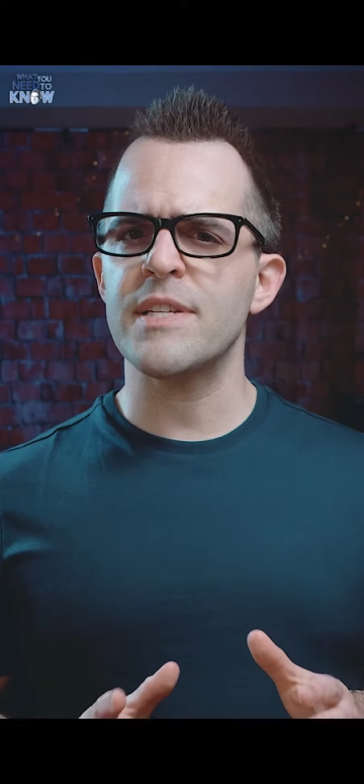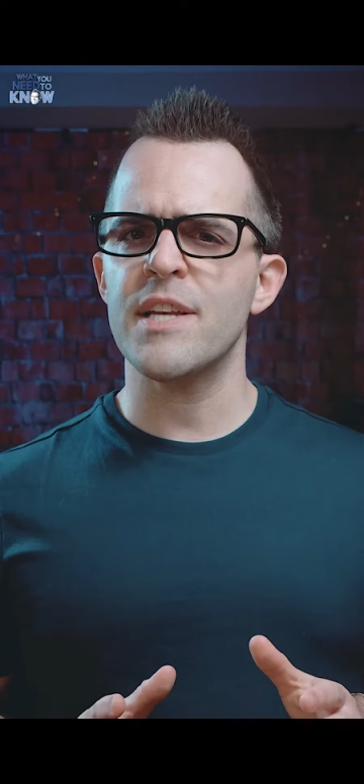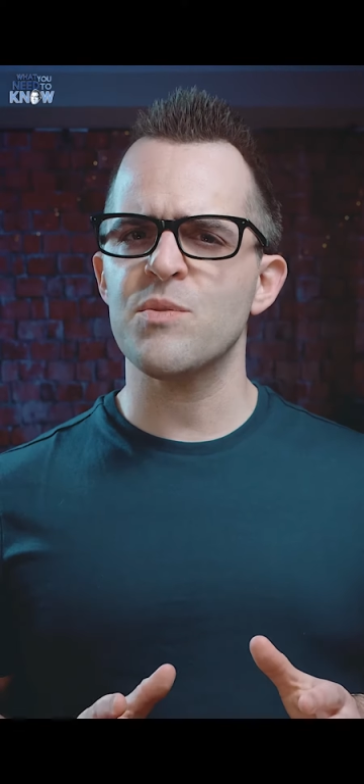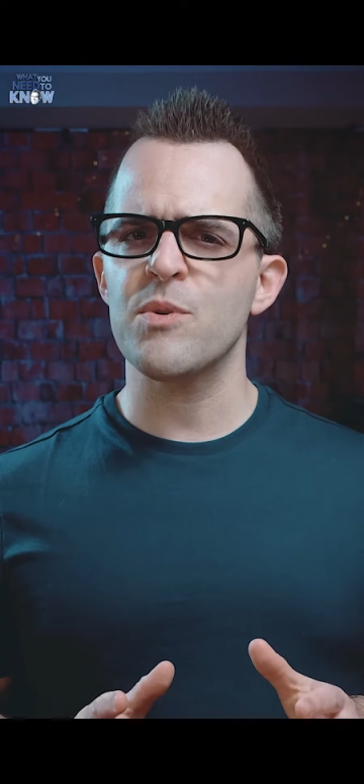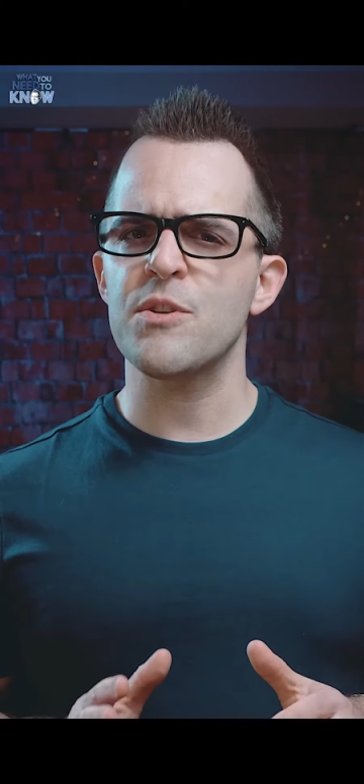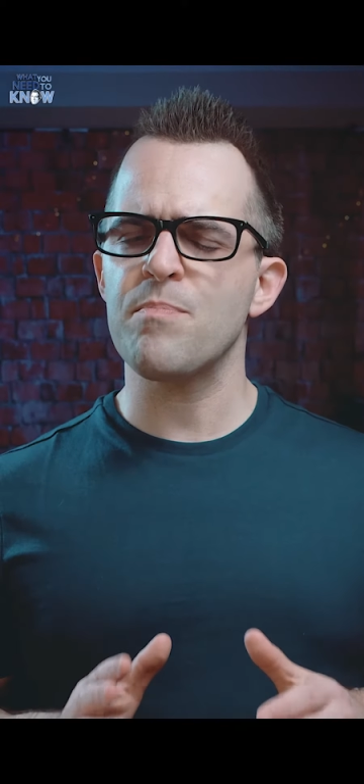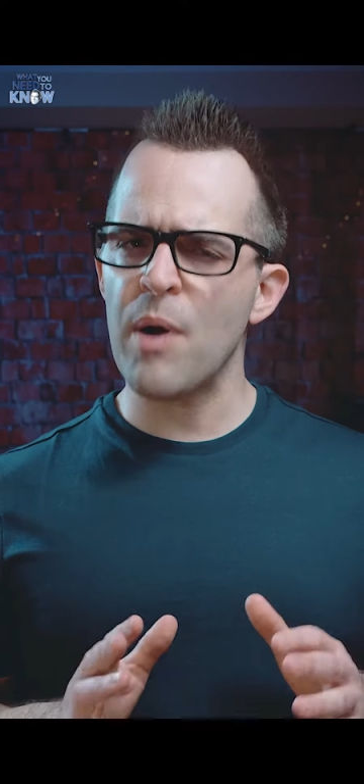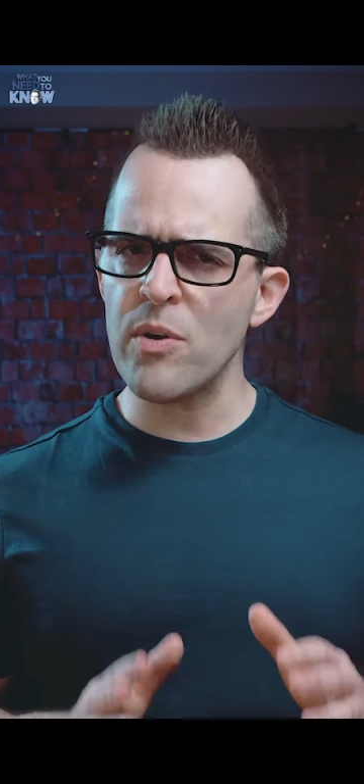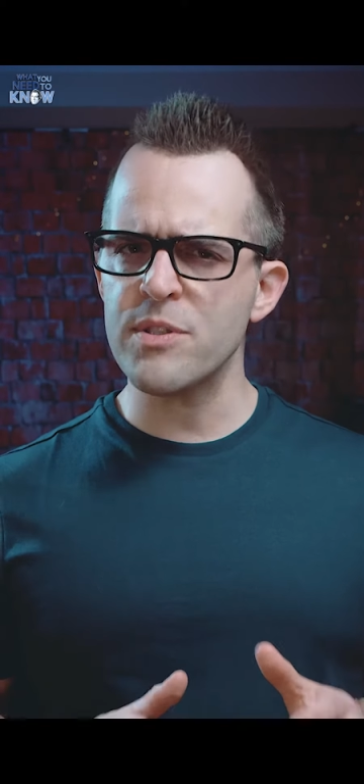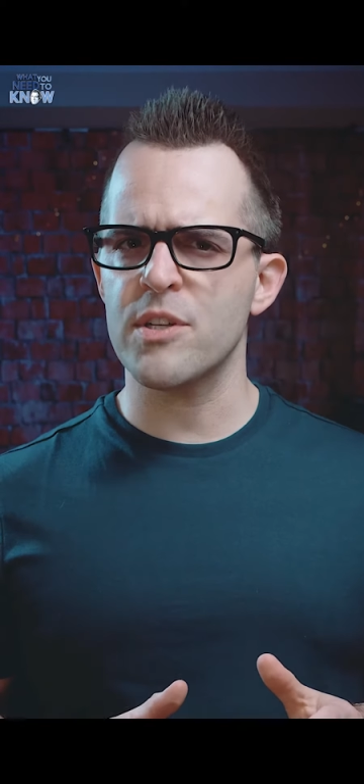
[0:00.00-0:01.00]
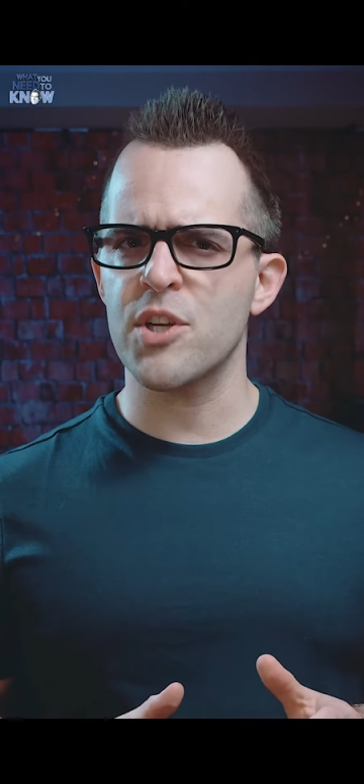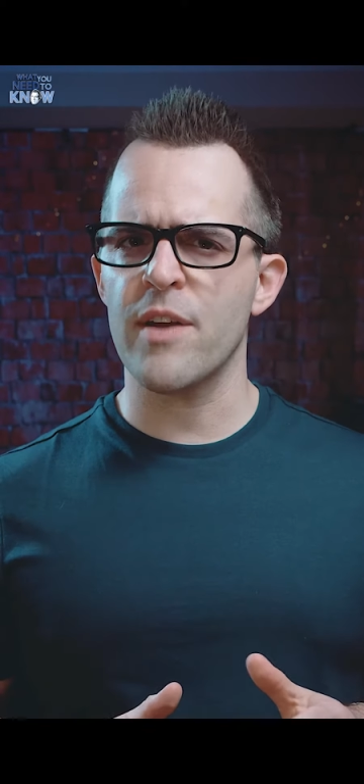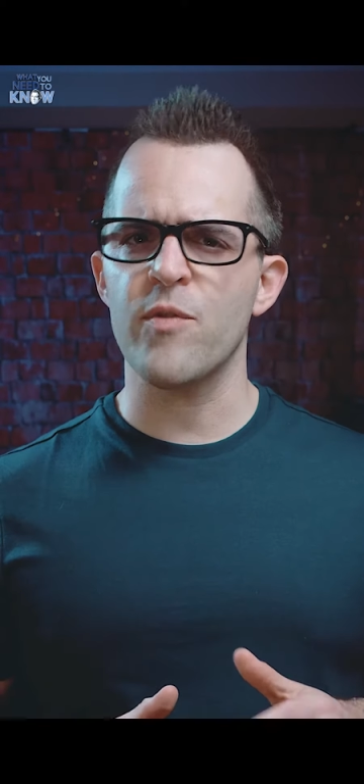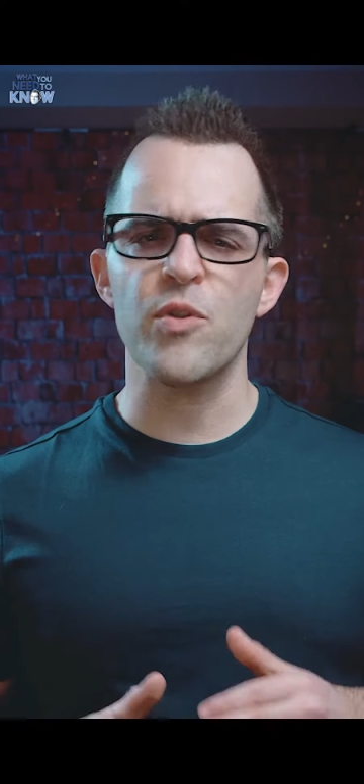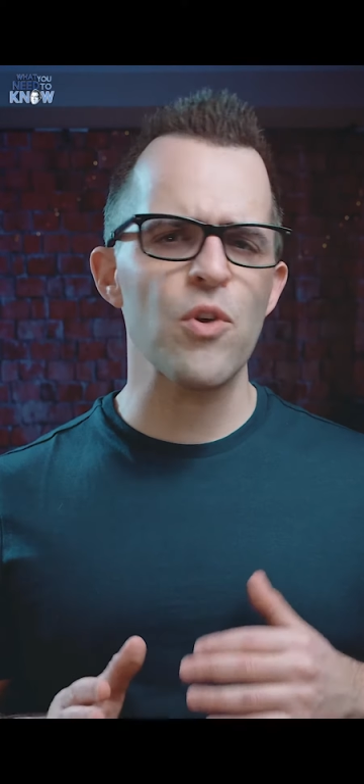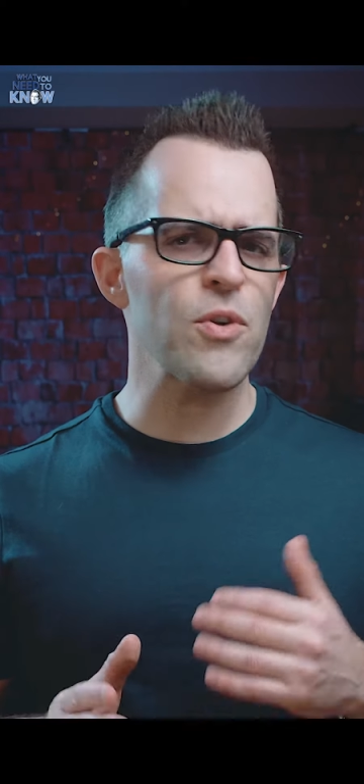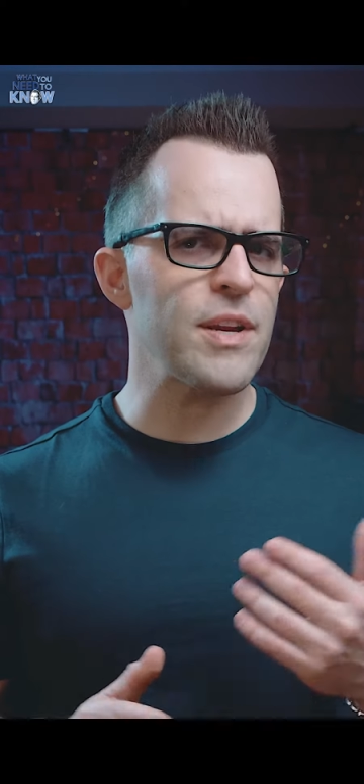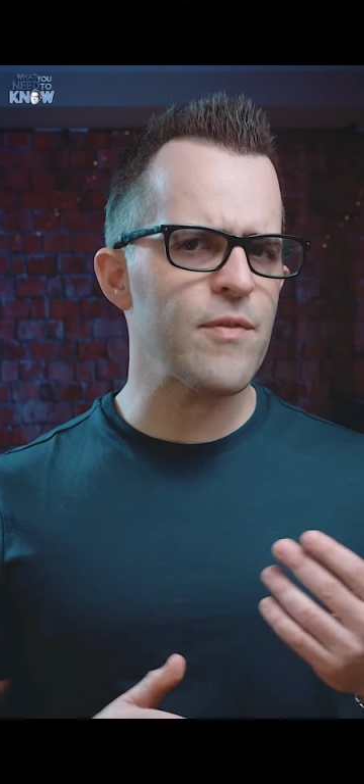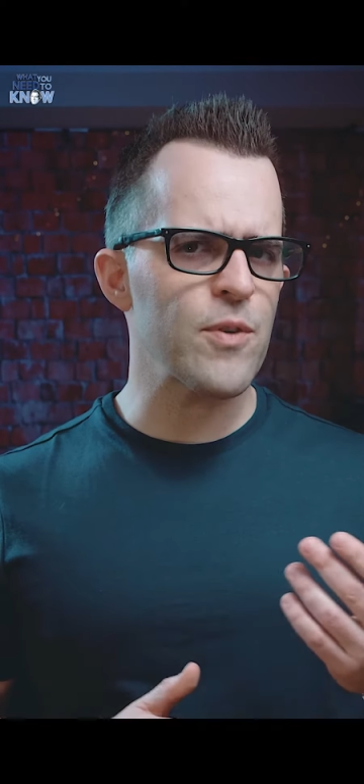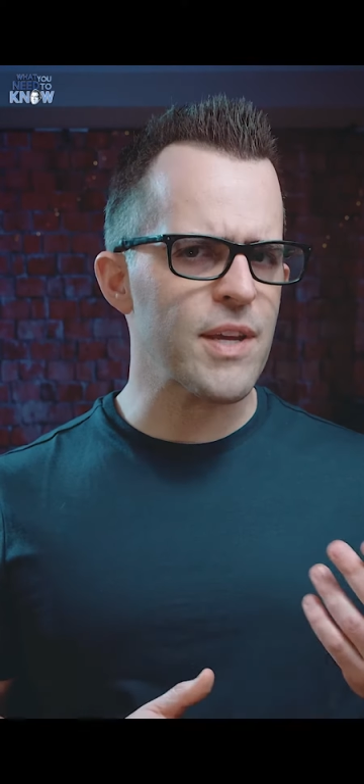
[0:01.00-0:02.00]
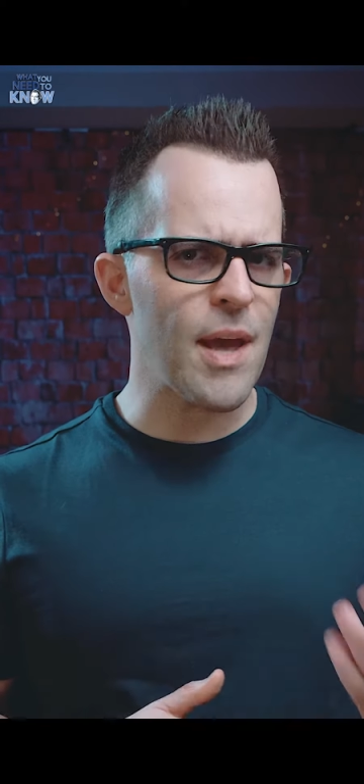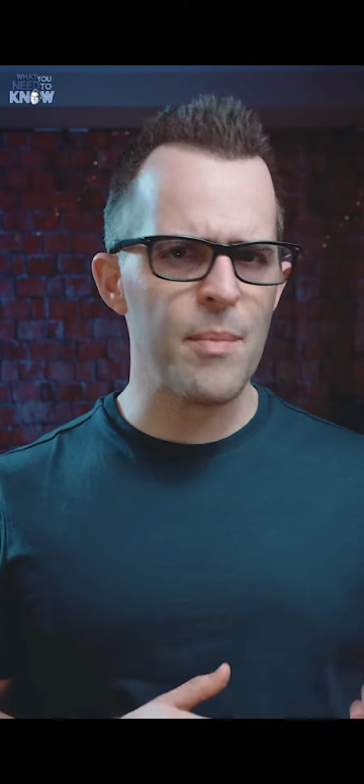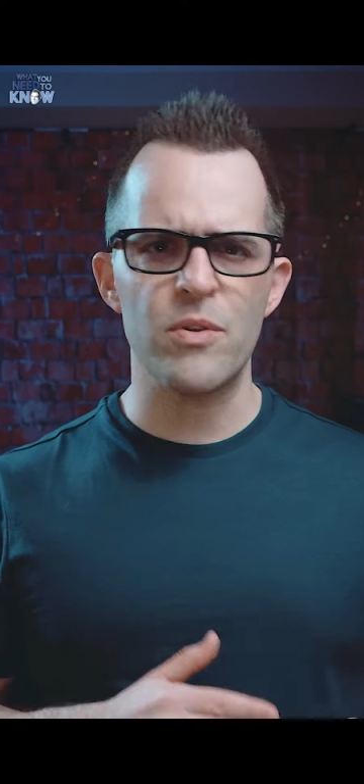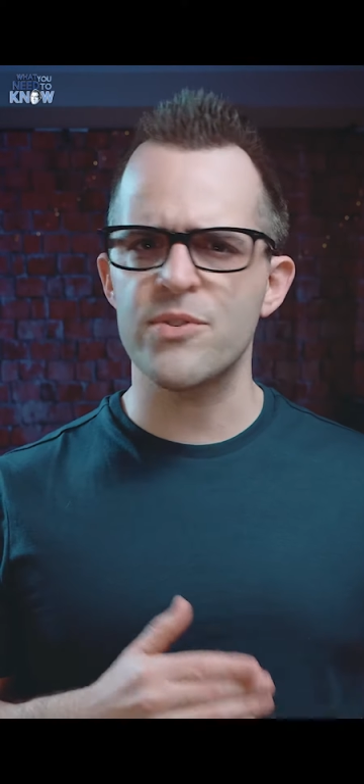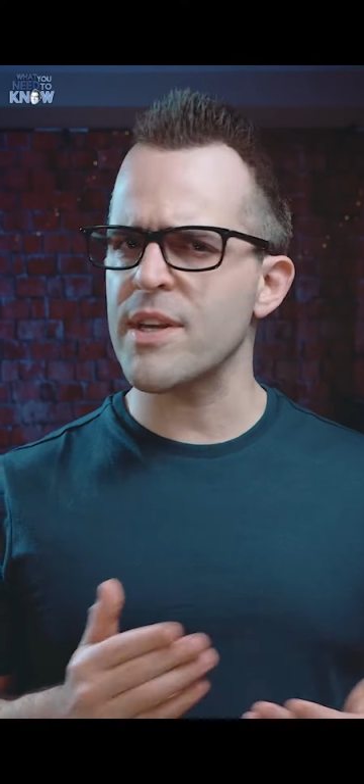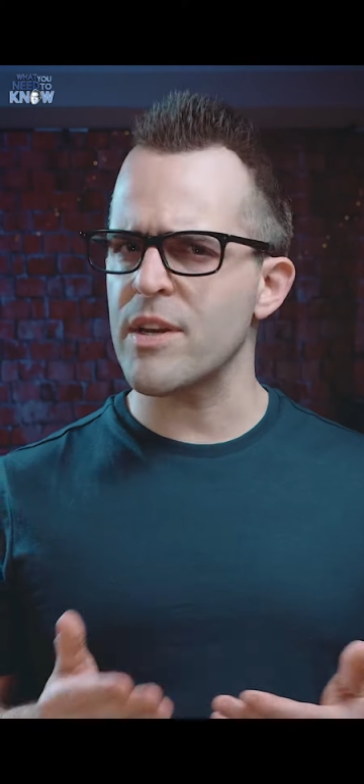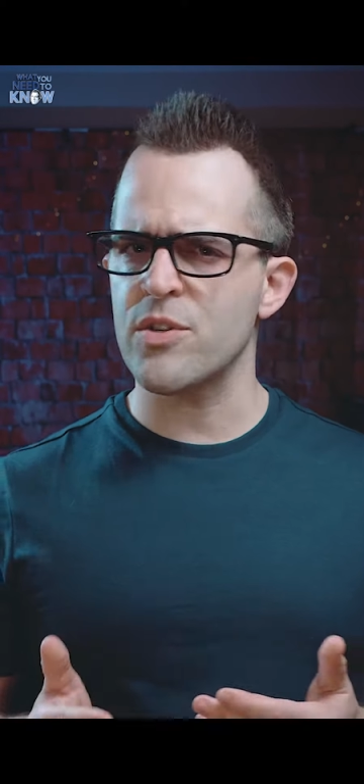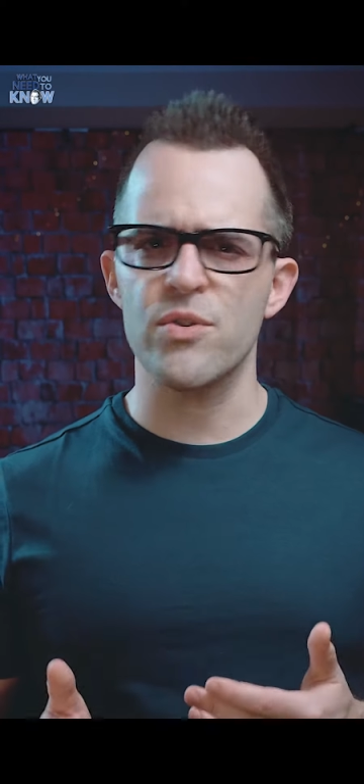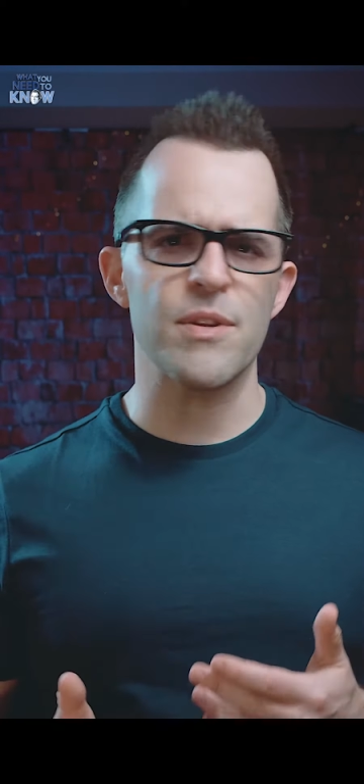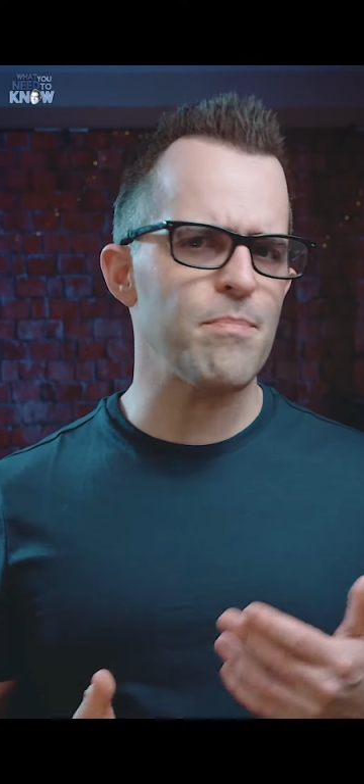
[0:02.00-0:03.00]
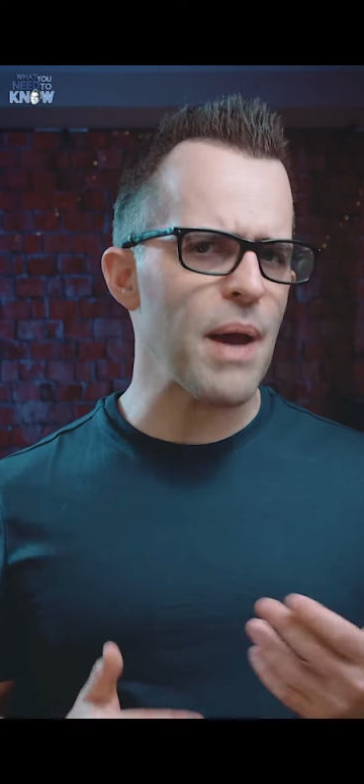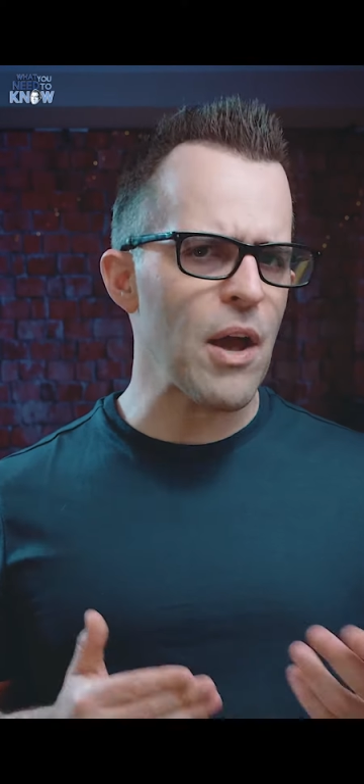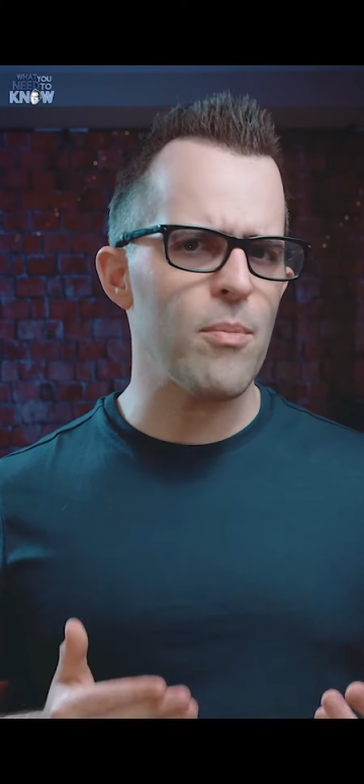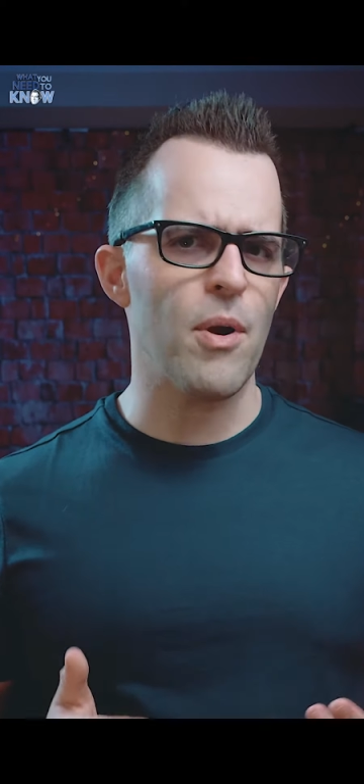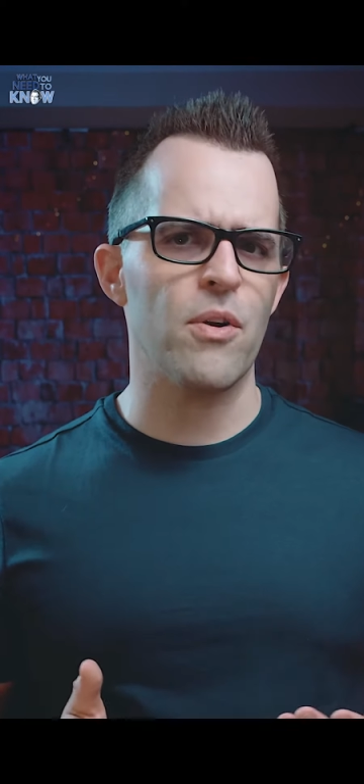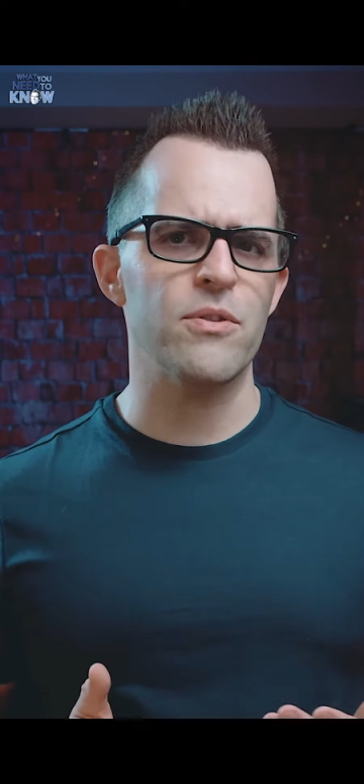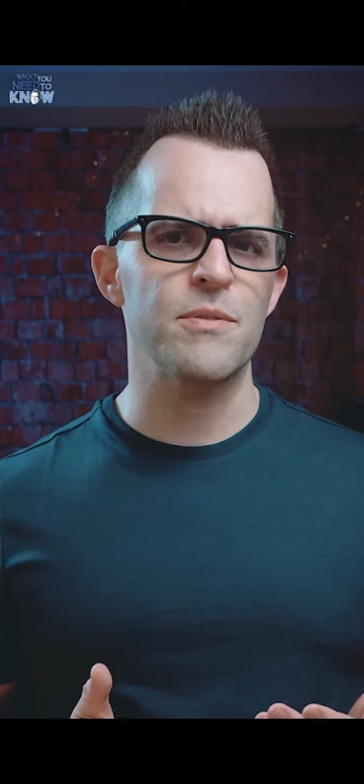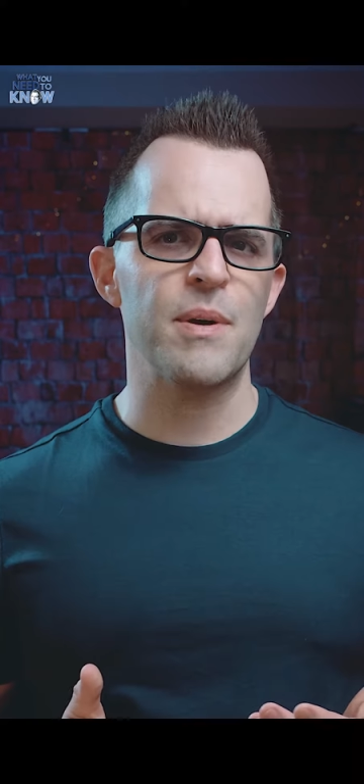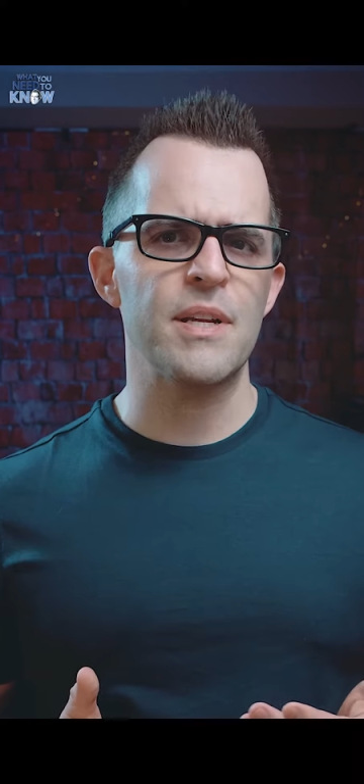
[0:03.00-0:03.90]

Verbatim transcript: tests were supposed to check for 30 different chemical signatures and biomarkers,